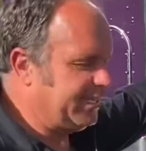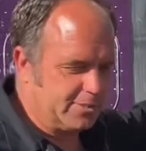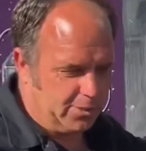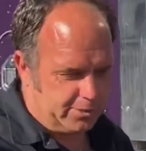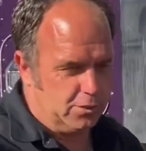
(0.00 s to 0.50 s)
it's
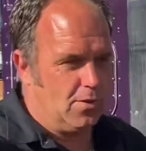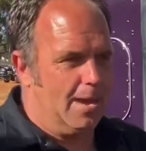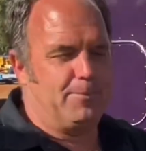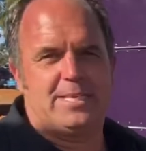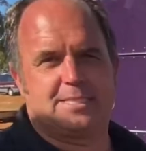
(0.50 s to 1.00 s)
got two
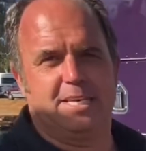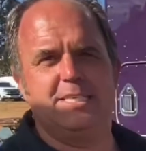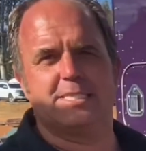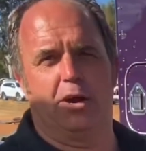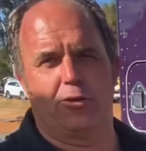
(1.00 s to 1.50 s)
armrest
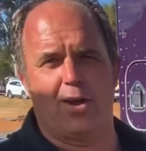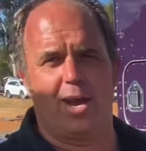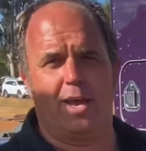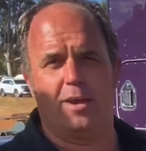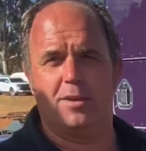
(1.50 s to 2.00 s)
seats,
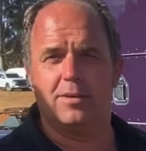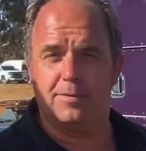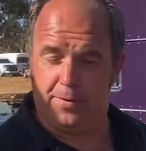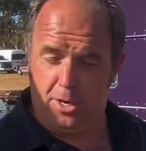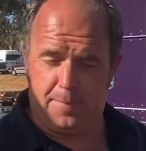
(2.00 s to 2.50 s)
Eldorado,
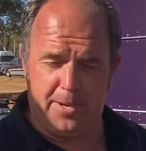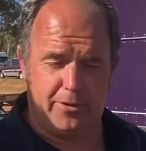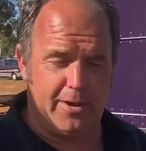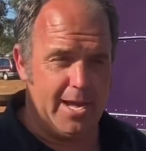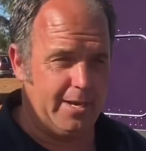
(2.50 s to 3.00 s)
VIP
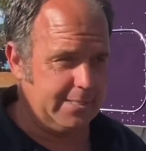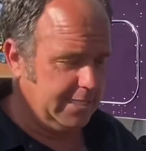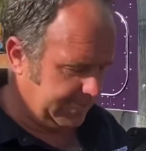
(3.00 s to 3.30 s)
Eldorado seats.